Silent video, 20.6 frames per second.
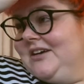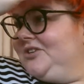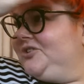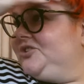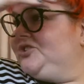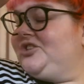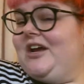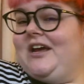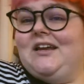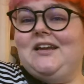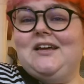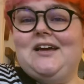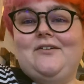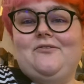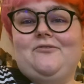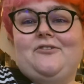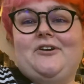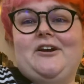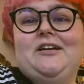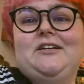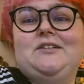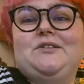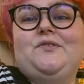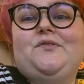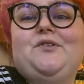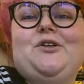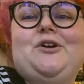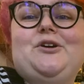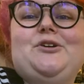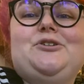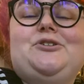shade coverings
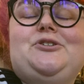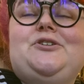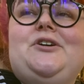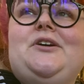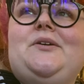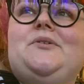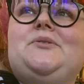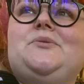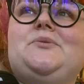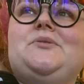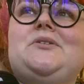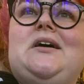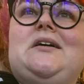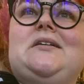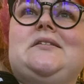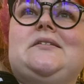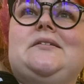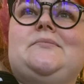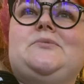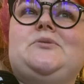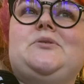for their street, which was awesome.